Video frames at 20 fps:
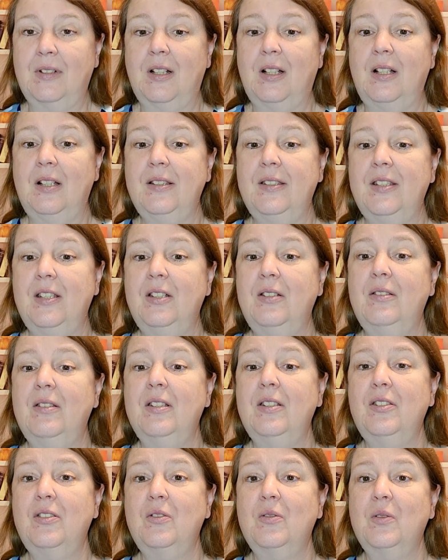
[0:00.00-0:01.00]
Also,
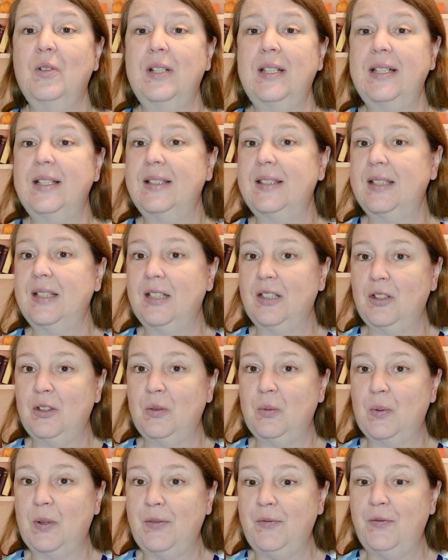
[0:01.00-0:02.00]
this story is in
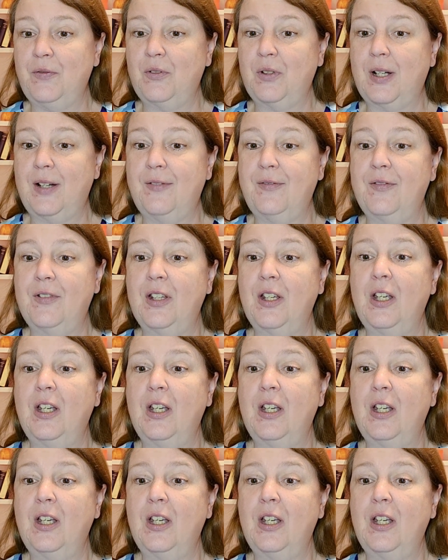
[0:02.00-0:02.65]
its rough draft